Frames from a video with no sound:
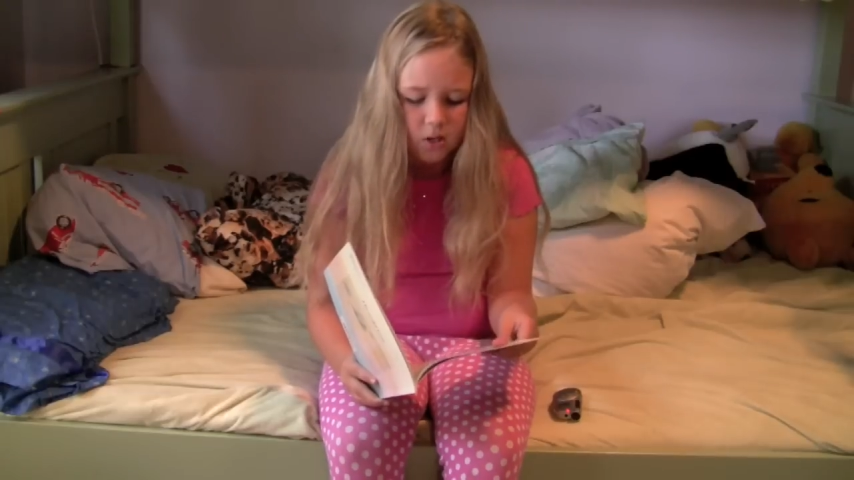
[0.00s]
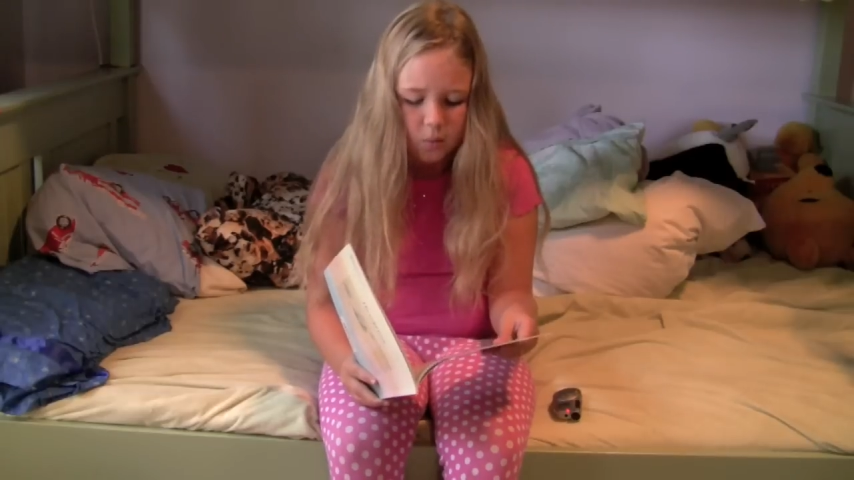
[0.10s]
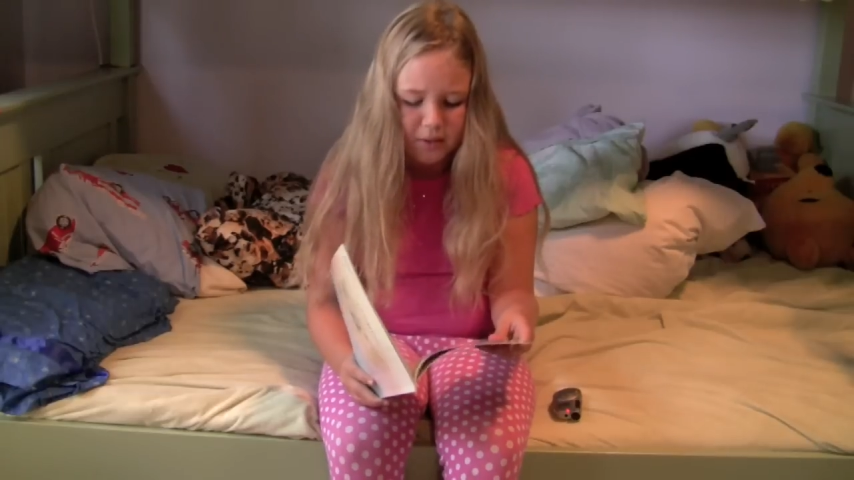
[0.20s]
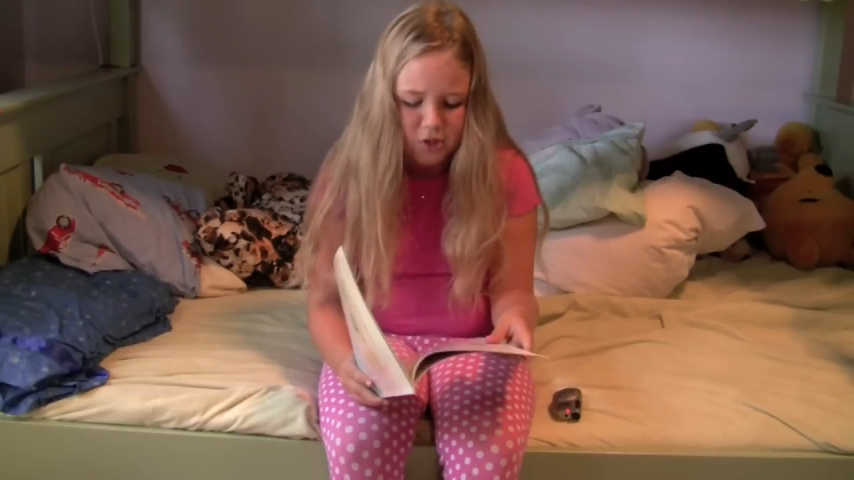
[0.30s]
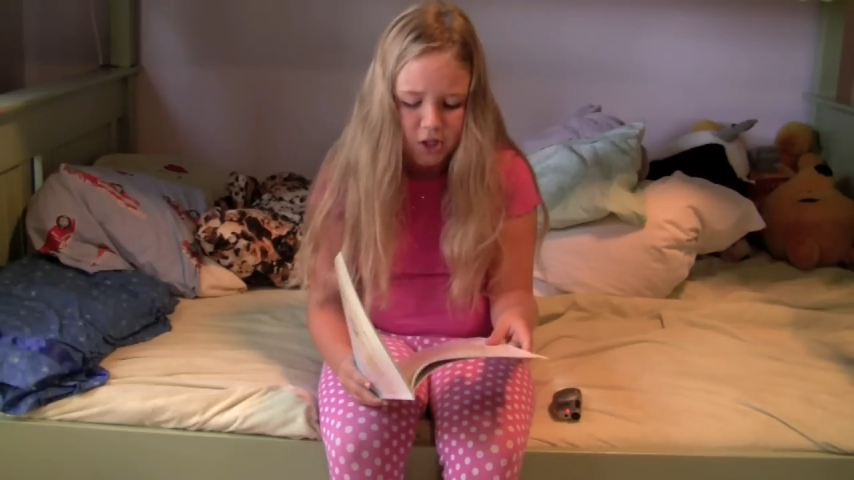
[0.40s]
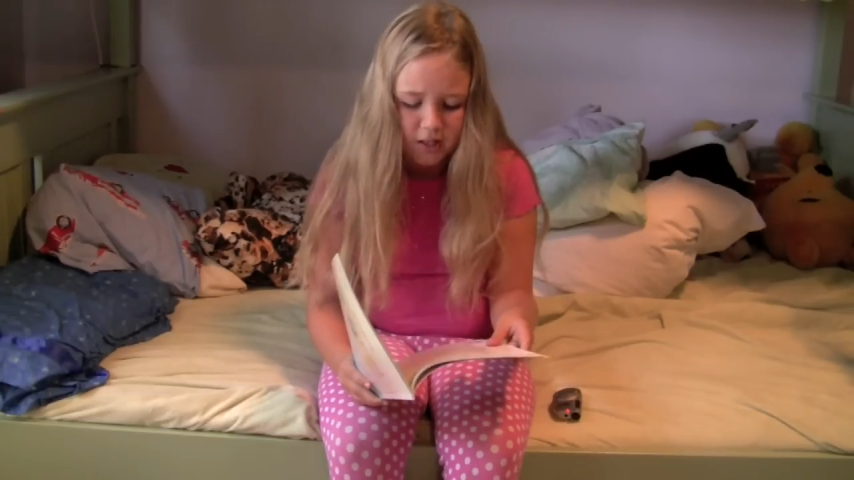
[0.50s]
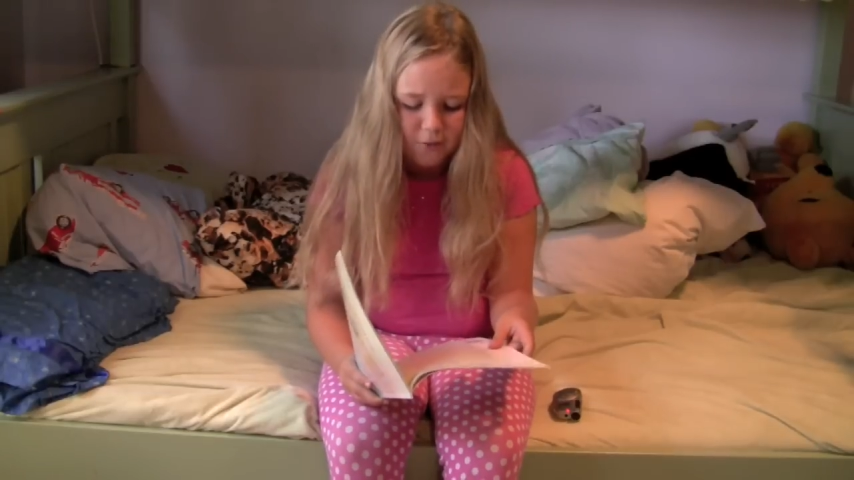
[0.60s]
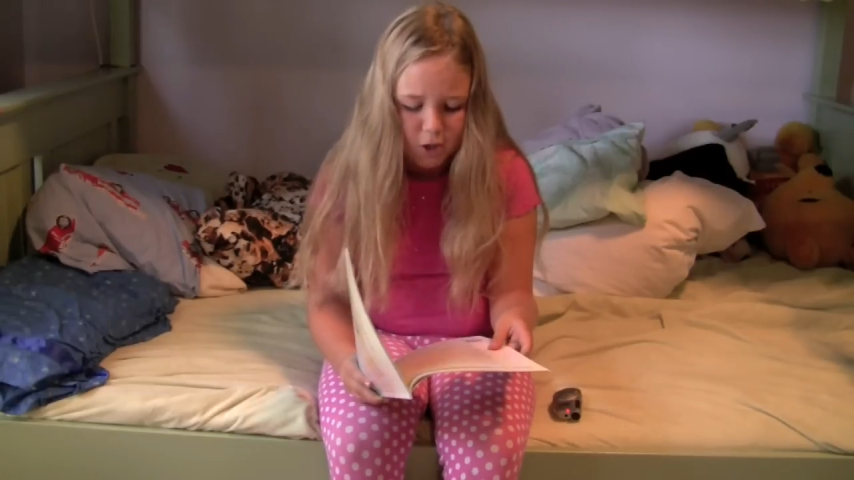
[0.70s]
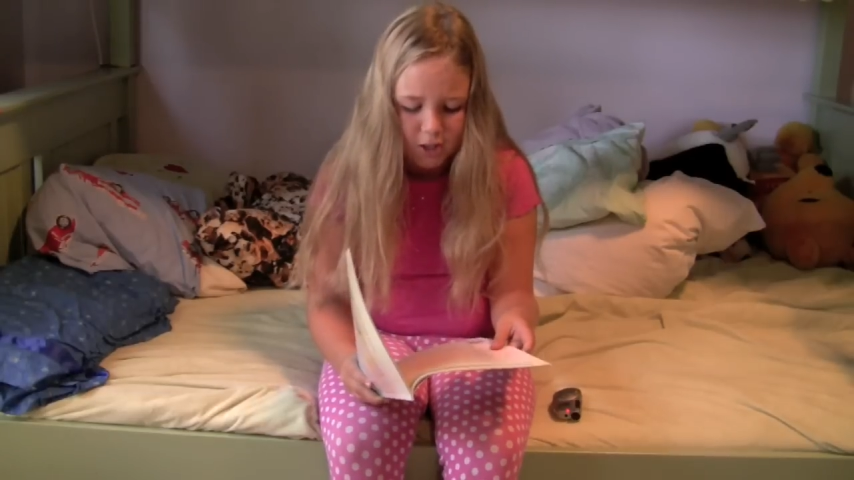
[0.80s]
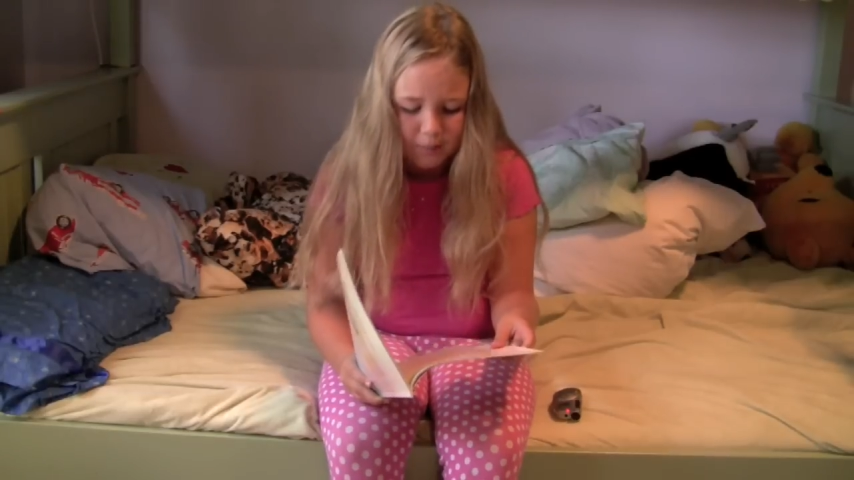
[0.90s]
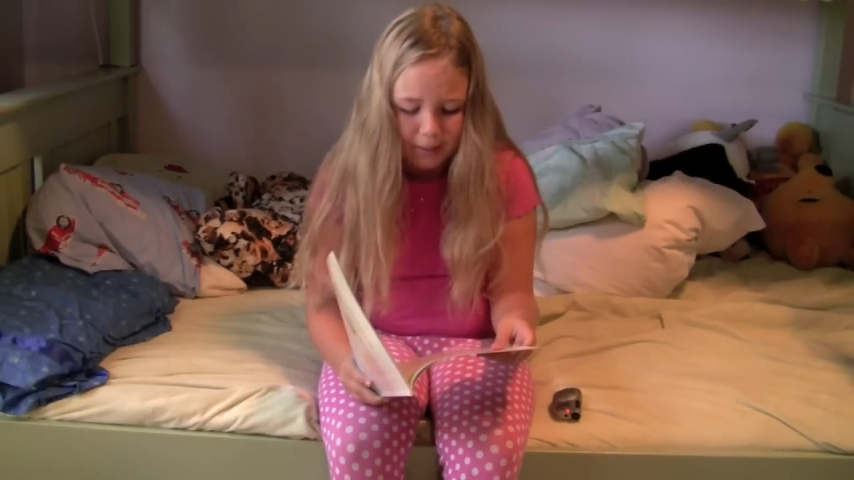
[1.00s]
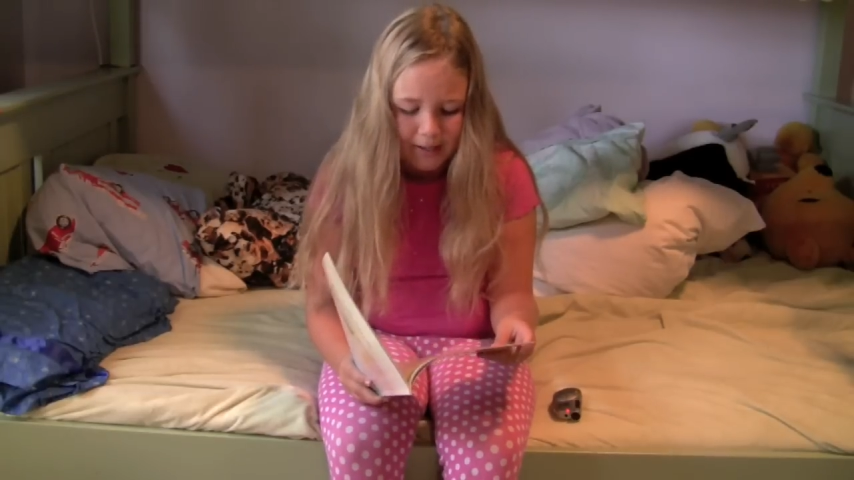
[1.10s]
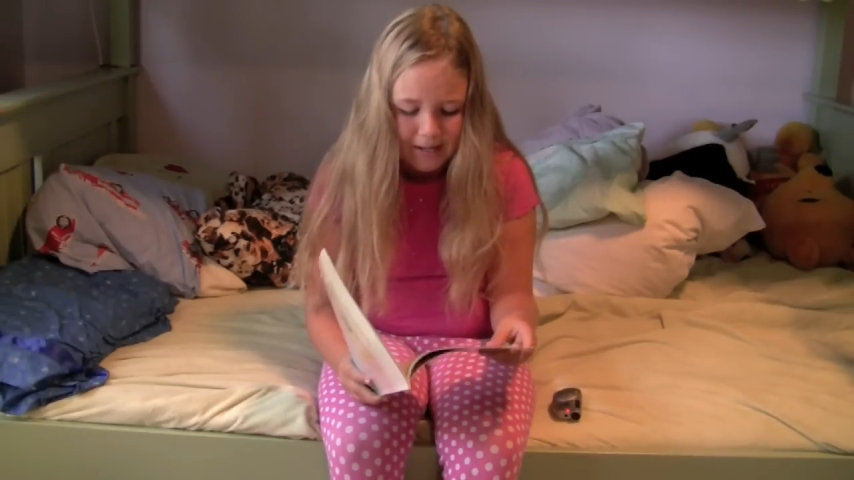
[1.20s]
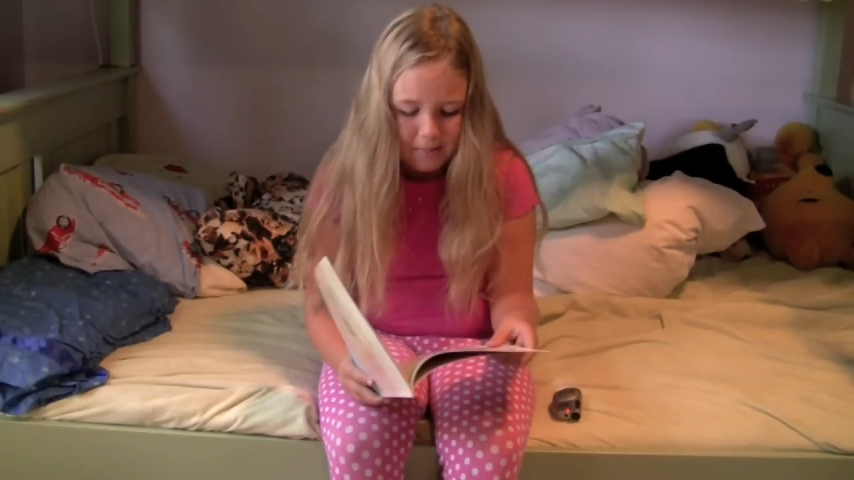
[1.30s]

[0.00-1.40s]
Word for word: with a chunk of dark bread,